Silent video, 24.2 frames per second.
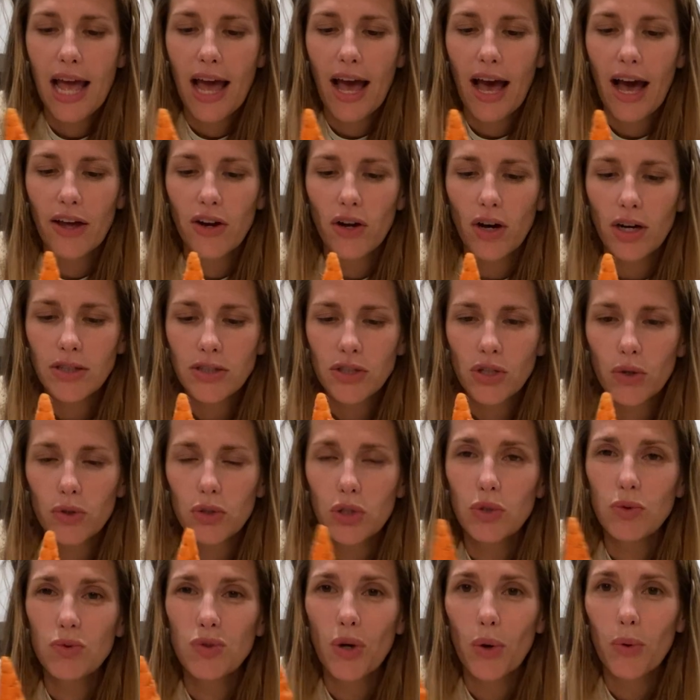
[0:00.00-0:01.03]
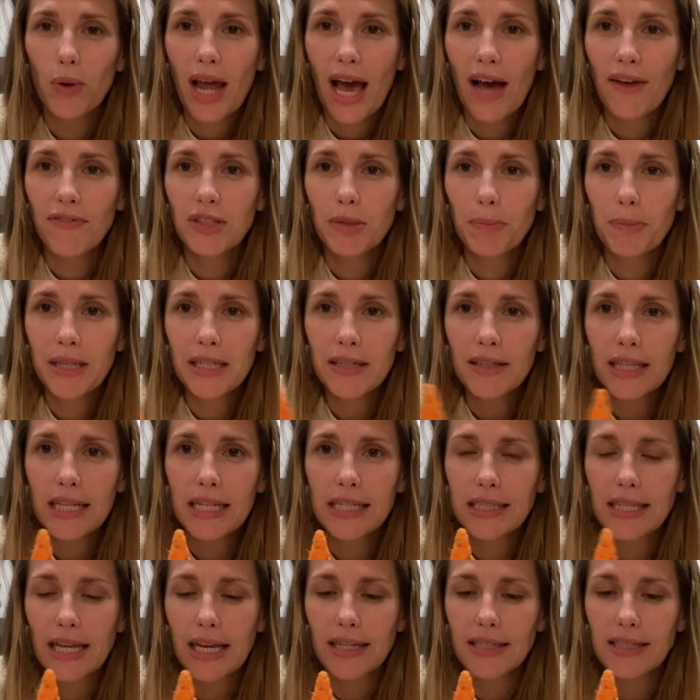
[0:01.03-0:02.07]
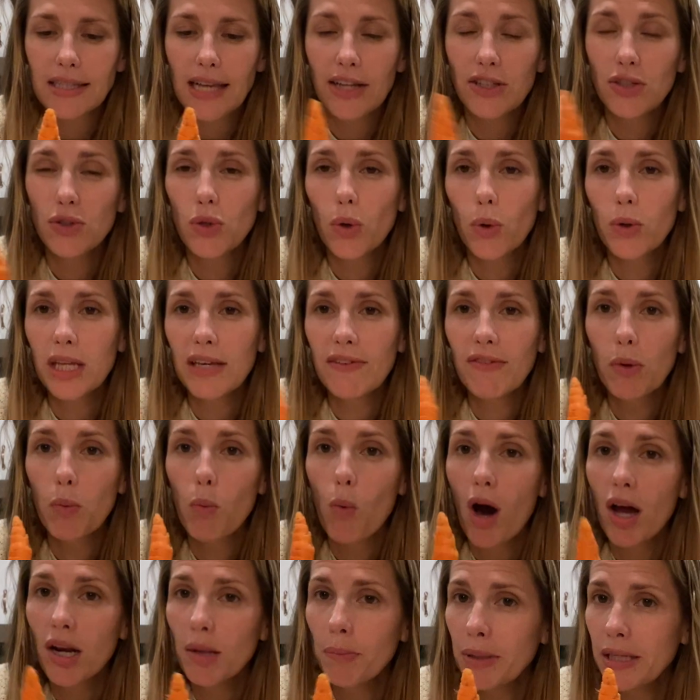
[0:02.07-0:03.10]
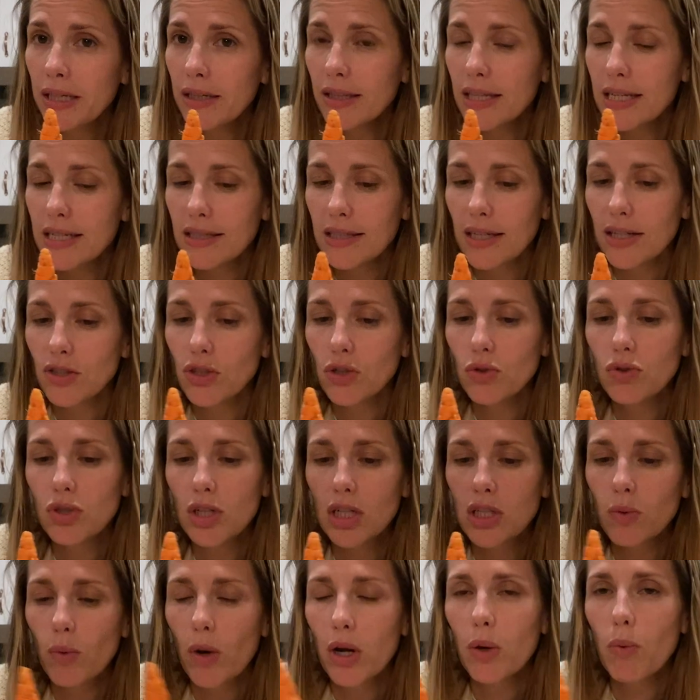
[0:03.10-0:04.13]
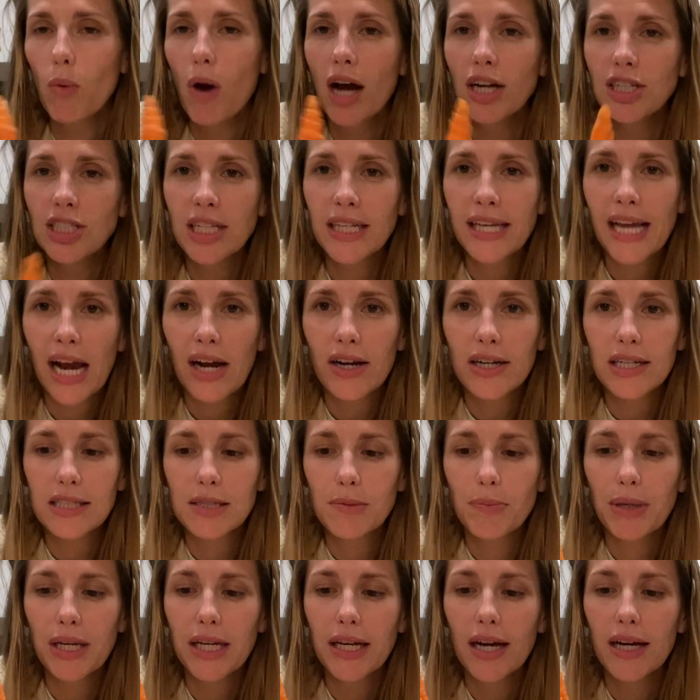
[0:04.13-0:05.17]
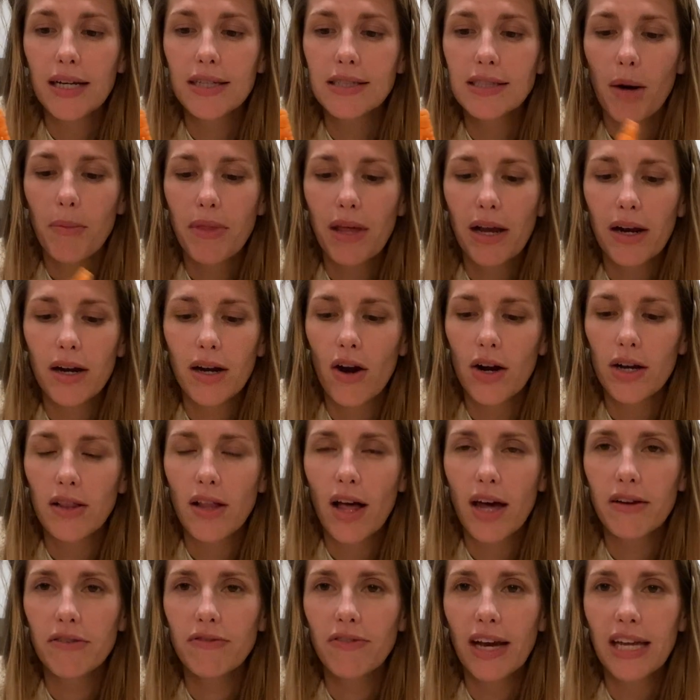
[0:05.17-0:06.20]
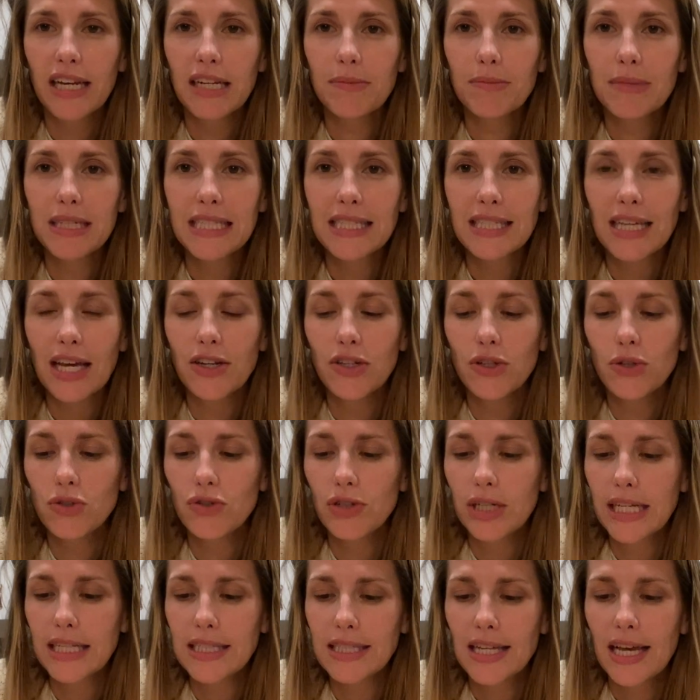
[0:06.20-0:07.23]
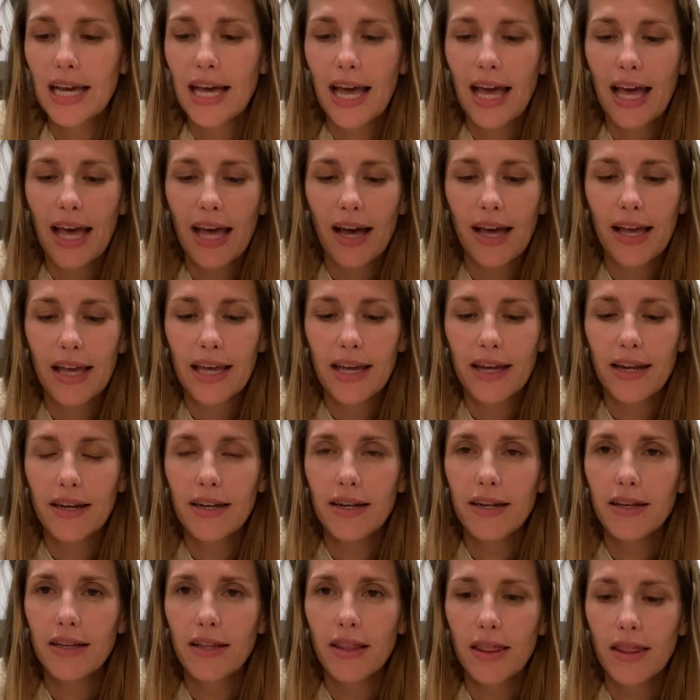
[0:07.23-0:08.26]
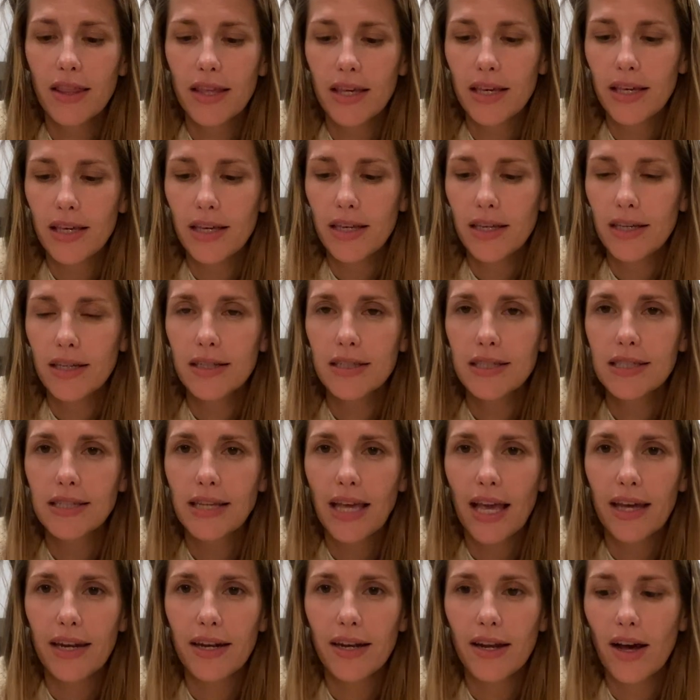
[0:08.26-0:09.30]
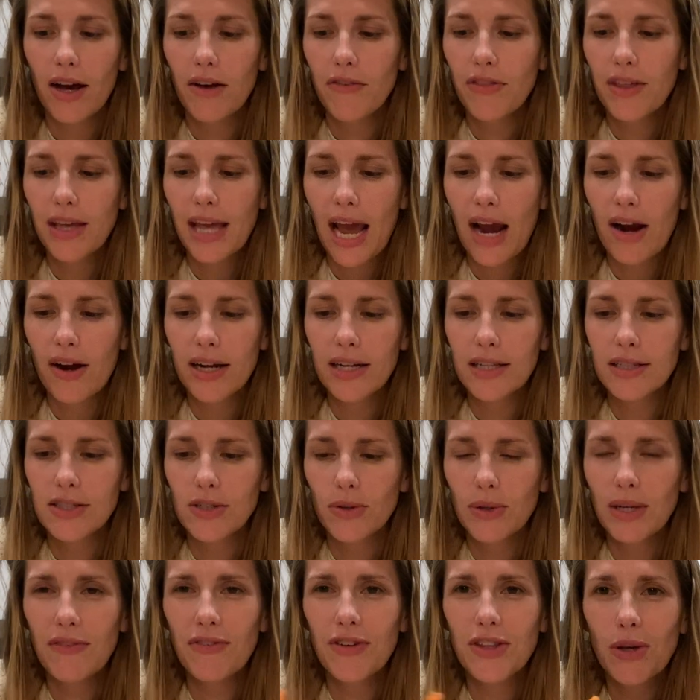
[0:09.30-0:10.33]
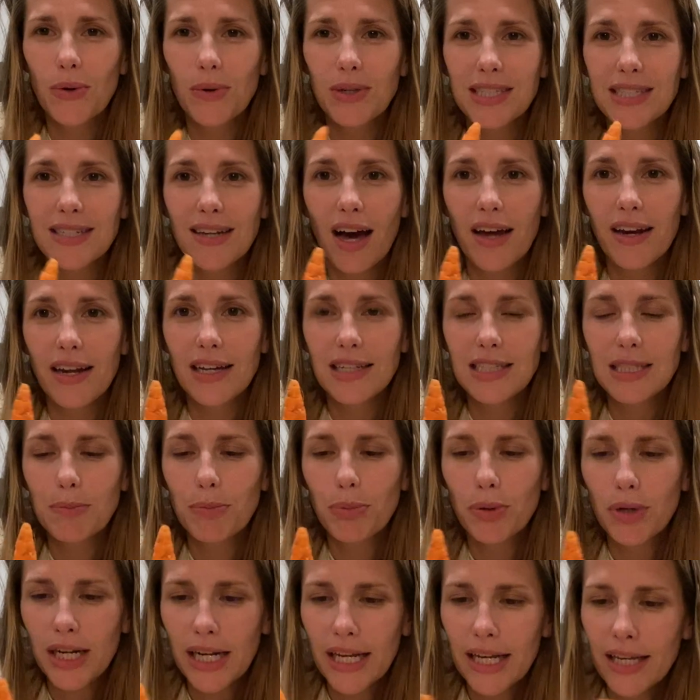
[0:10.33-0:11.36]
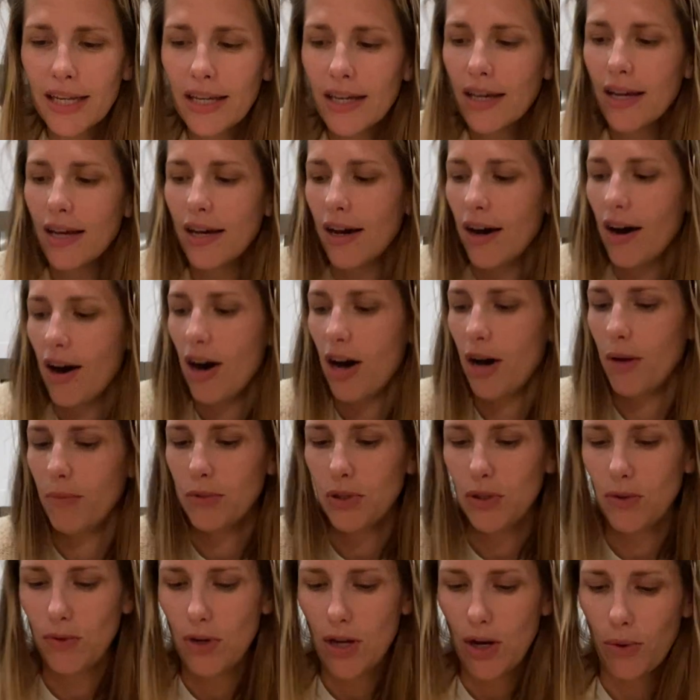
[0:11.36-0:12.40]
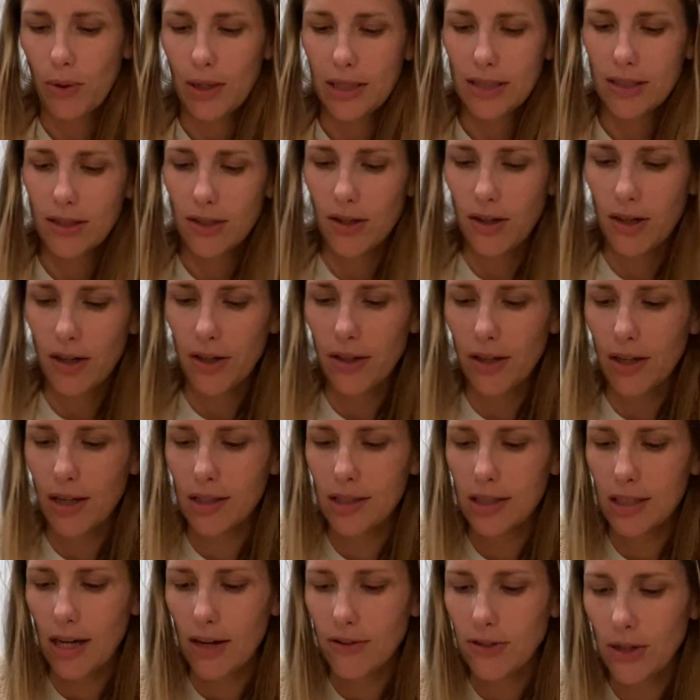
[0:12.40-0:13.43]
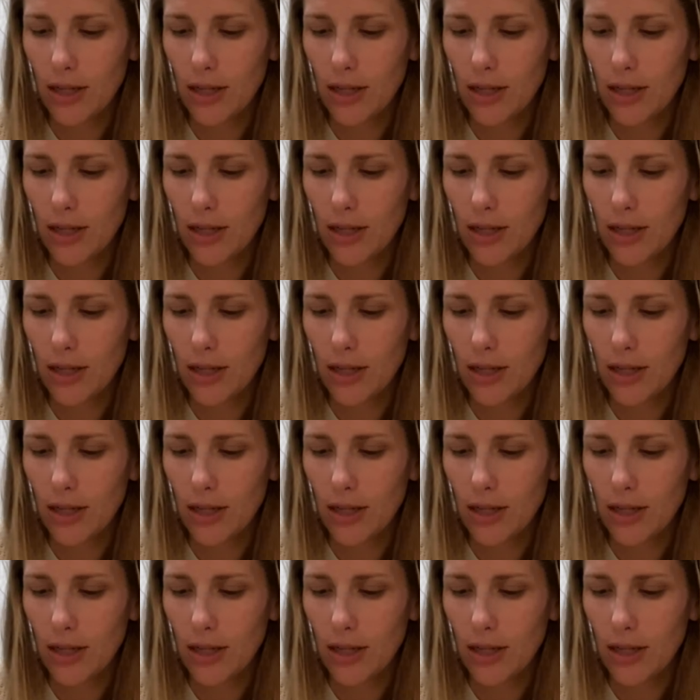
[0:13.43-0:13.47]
And also, you don't have to peel these things, and you don't even want to peel these things. You just want to wash the carrots because there are a lot of vitamins and nutrients in the skin of the carrot. So even though it's not as pretty, you know it's all the good stuff.